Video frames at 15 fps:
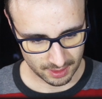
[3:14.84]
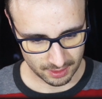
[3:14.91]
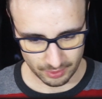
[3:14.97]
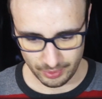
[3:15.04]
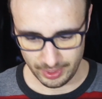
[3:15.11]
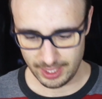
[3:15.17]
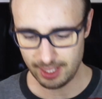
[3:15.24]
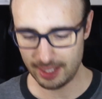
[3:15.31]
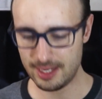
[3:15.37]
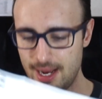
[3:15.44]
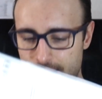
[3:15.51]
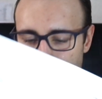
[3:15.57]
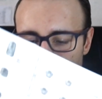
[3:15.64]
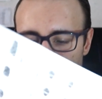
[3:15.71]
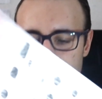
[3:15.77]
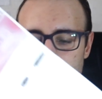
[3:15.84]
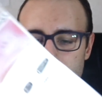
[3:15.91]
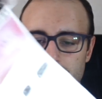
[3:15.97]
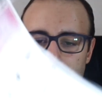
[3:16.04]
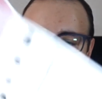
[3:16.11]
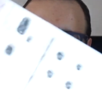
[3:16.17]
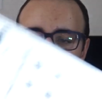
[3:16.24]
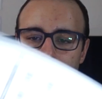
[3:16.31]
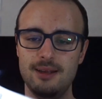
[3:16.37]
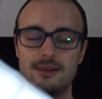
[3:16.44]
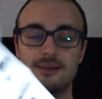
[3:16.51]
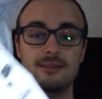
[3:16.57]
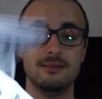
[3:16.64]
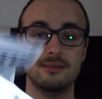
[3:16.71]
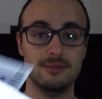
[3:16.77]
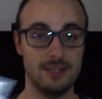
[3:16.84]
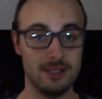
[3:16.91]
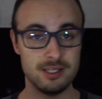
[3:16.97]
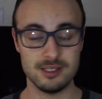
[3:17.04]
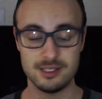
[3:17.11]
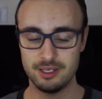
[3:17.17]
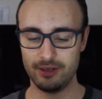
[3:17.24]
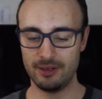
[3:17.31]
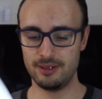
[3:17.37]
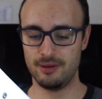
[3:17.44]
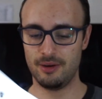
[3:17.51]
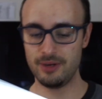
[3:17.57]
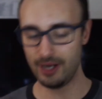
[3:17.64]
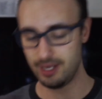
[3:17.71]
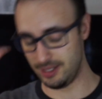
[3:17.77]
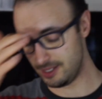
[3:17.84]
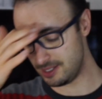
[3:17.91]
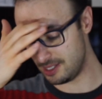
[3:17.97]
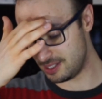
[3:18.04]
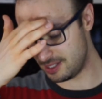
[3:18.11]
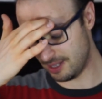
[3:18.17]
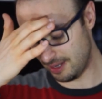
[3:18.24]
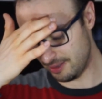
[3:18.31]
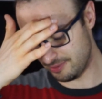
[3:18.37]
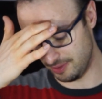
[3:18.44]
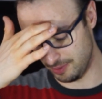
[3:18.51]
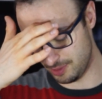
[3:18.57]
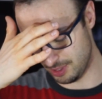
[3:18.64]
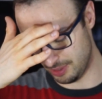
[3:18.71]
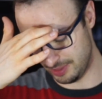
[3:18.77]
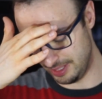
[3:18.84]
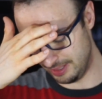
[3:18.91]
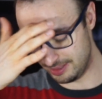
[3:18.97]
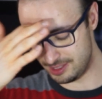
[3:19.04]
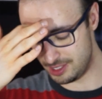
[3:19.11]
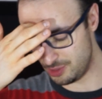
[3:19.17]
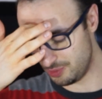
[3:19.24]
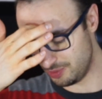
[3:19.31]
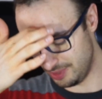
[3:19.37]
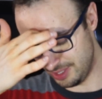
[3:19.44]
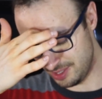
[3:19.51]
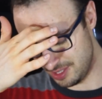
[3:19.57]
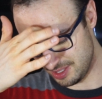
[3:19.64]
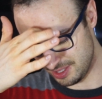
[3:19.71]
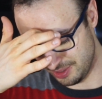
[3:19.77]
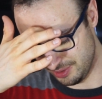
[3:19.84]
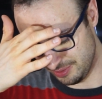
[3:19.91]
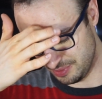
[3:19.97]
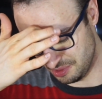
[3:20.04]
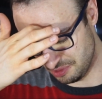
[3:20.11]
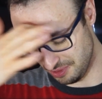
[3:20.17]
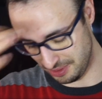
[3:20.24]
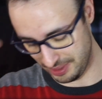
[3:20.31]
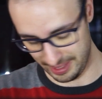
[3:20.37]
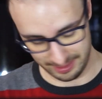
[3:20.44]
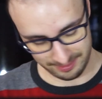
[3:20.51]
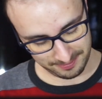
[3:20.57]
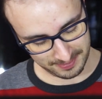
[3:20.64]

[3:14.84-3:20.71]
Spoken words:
Really nice. Really, this is a good, okay, this is thoughtful, Sony. This is a good move. Okay.